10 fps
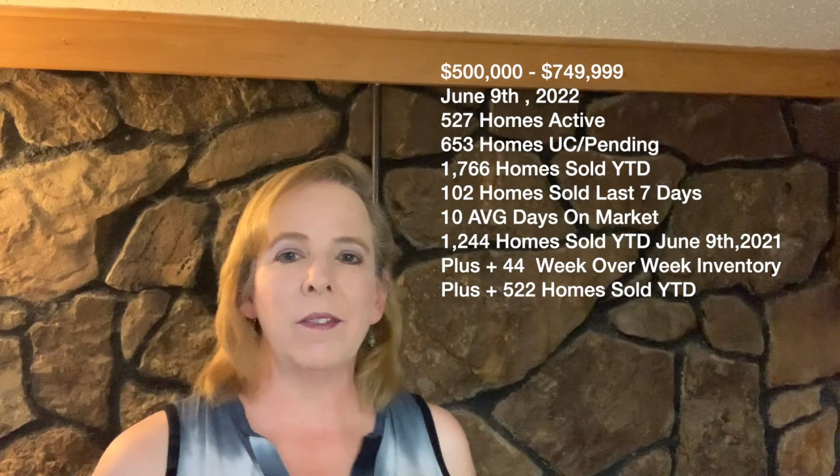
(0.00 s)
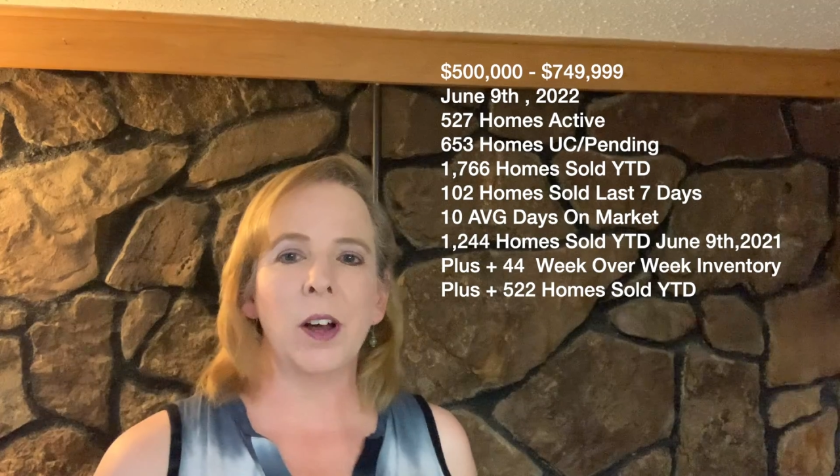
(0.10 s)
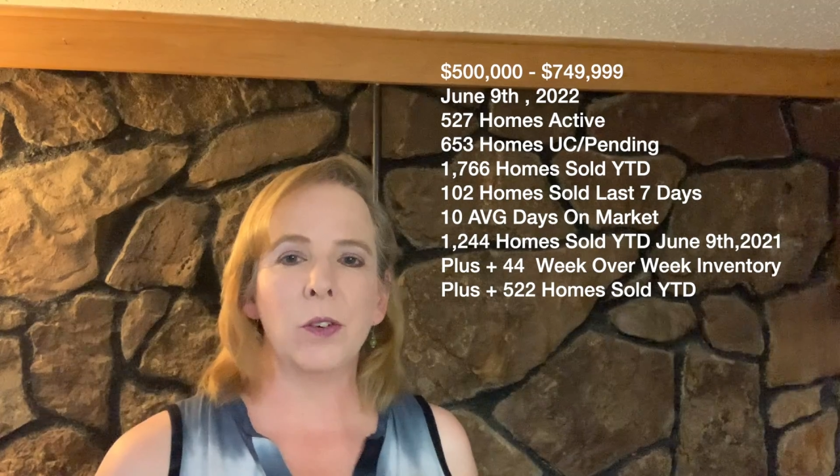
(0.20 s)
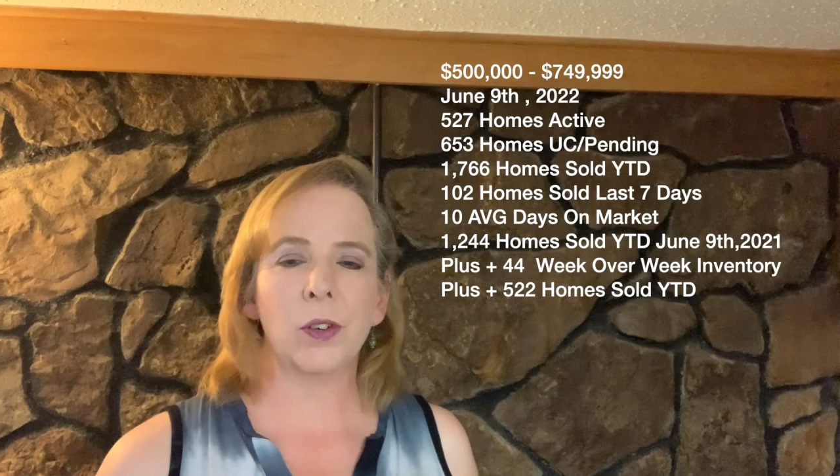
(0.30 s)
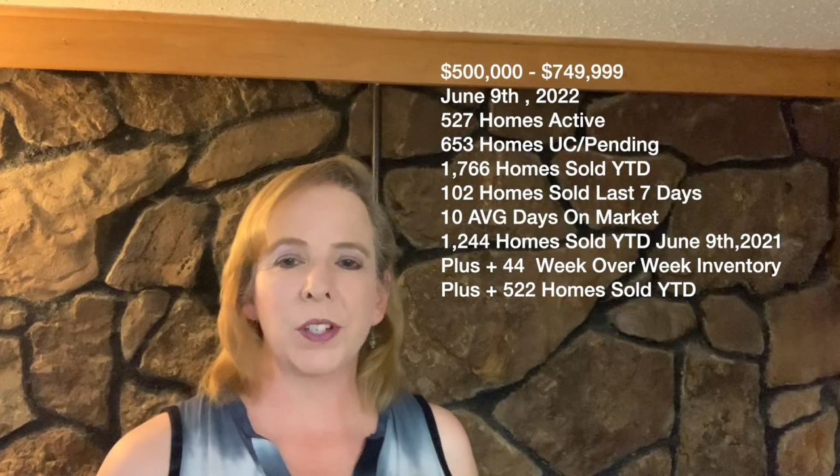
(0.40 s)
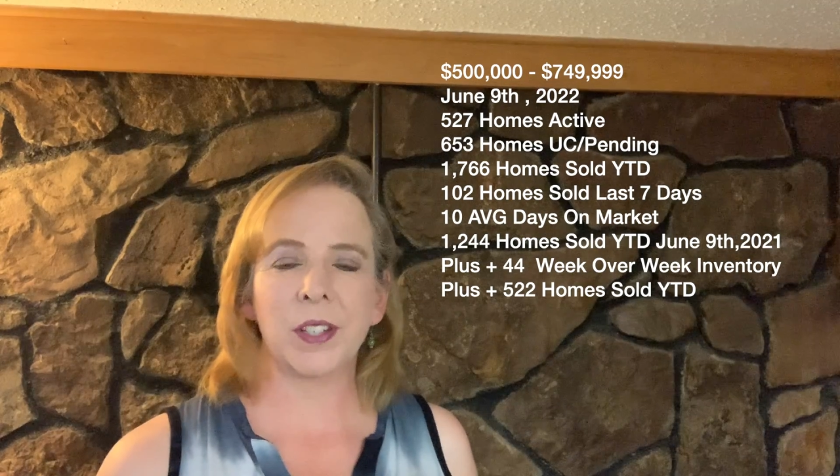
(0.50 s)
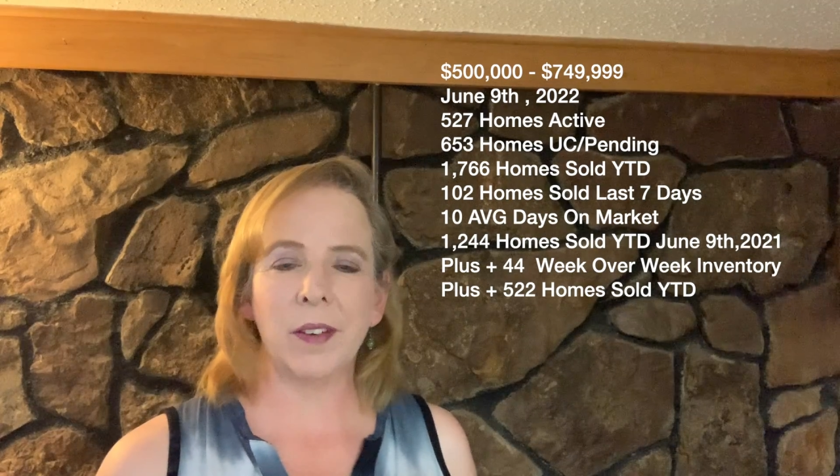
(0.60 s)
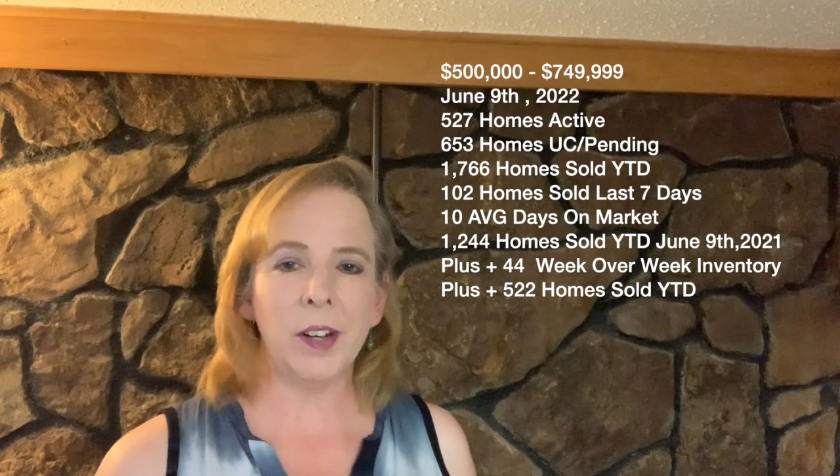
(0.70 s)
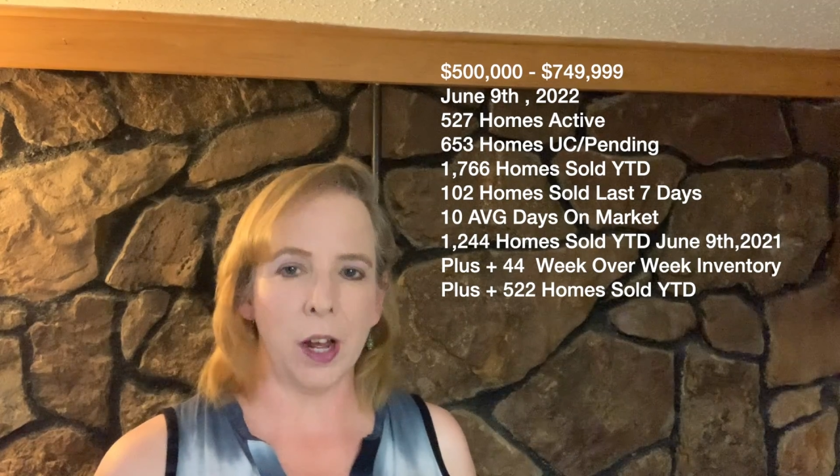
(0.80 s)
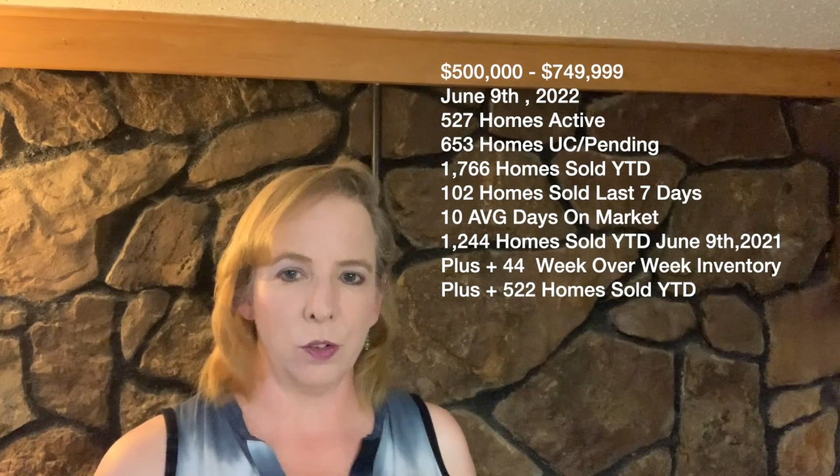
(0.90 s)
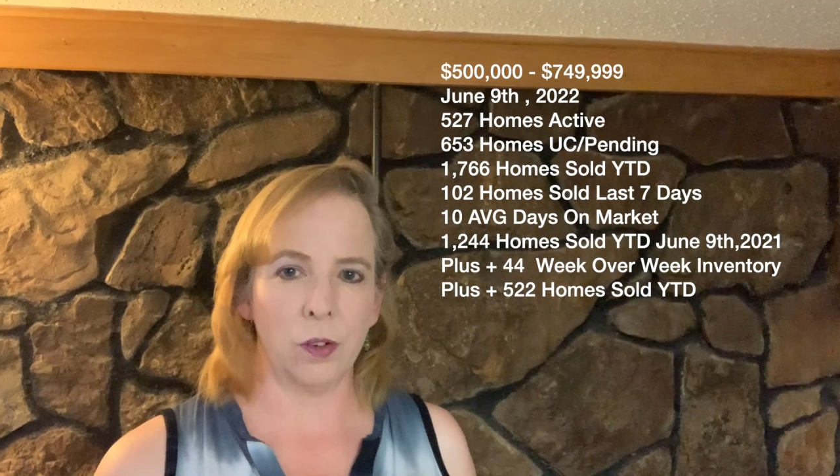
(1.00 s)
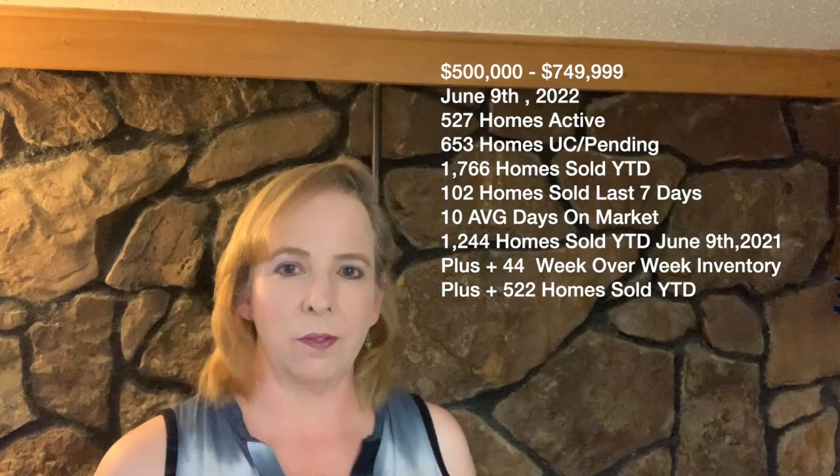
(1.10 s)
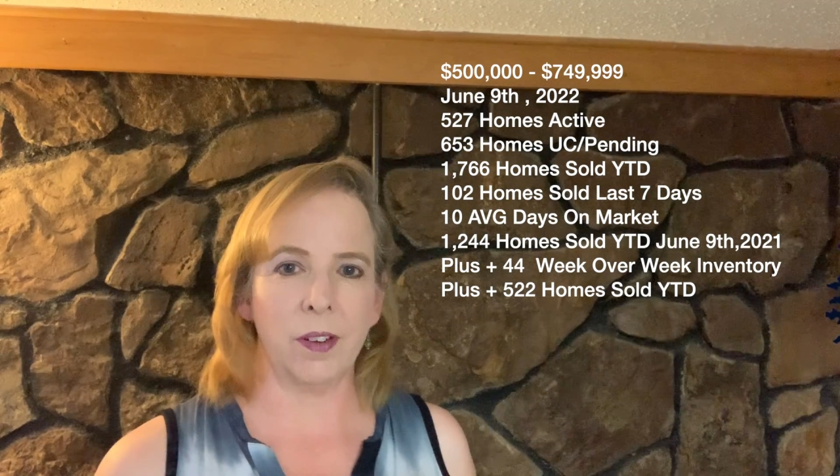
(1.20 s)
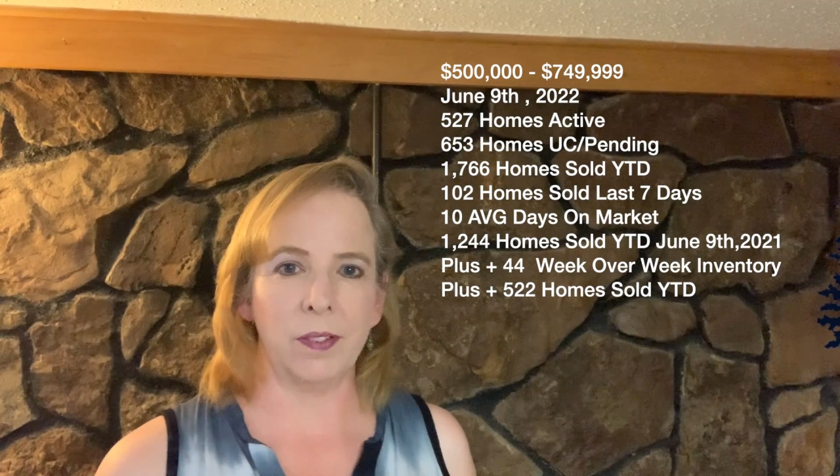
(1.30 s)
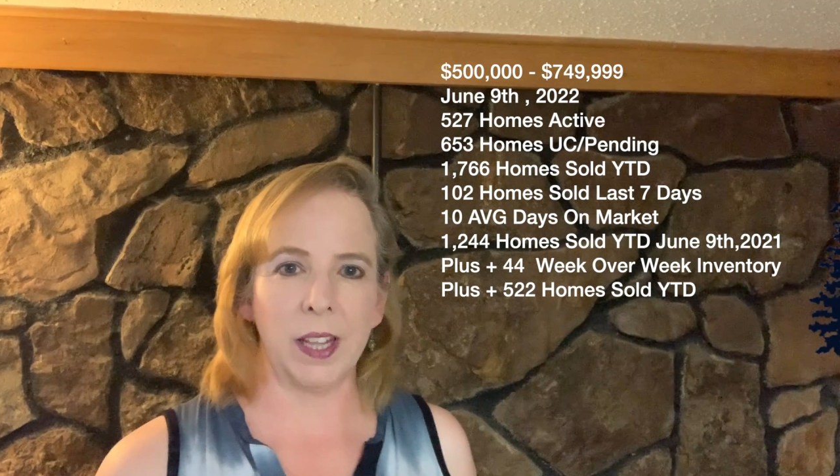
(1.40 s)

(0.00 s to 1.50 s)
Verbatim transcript: hundred thousand dollars to seven hundred fifty